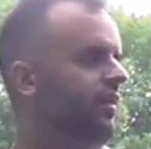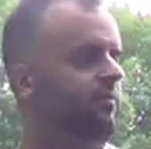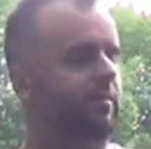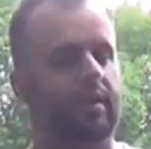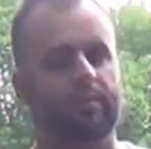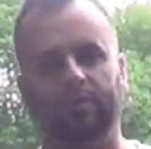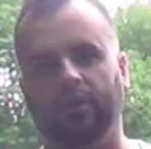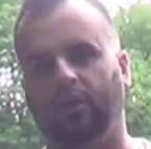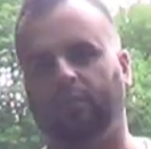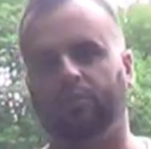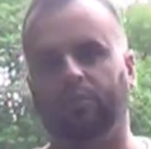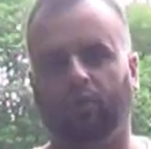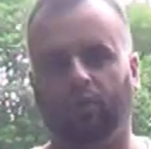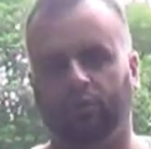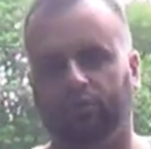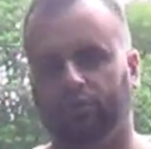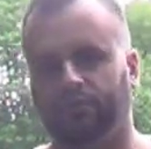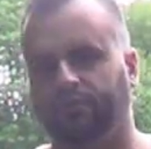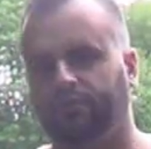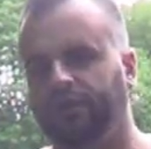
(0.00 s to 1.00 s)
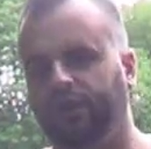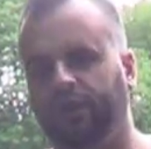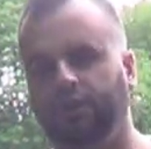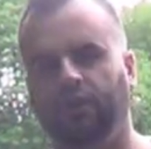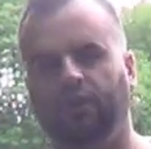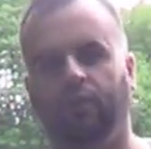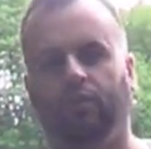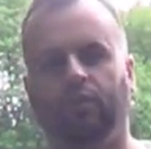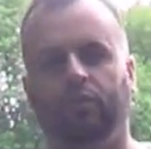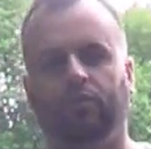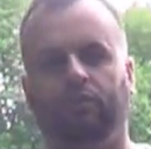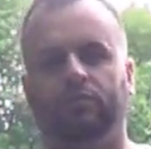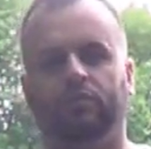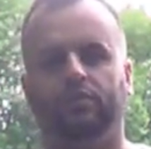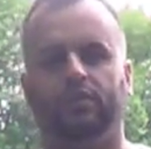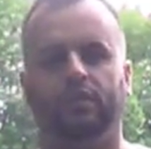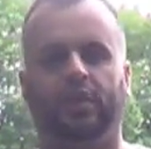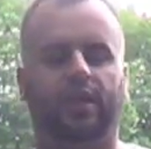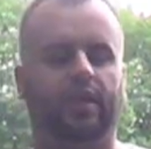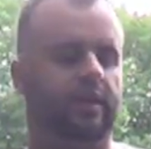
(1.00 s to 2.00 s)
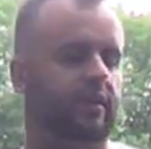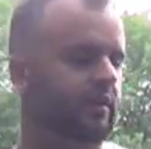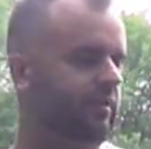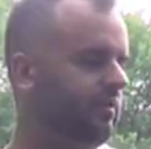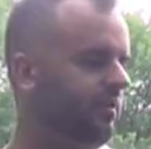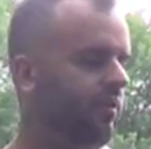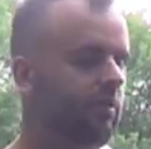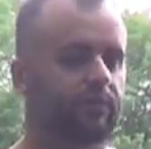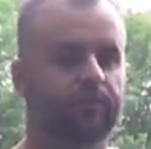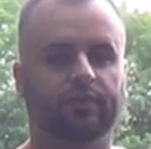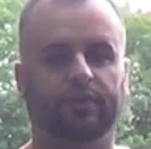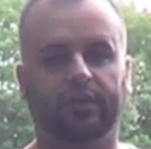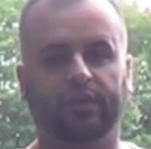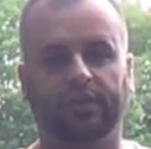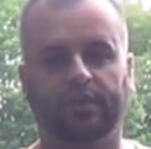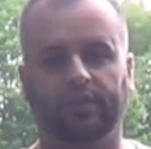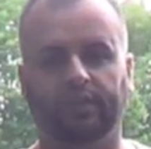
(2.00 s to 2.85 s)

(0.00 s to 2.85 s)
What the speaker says: Maybe upload some videos, and hopefully,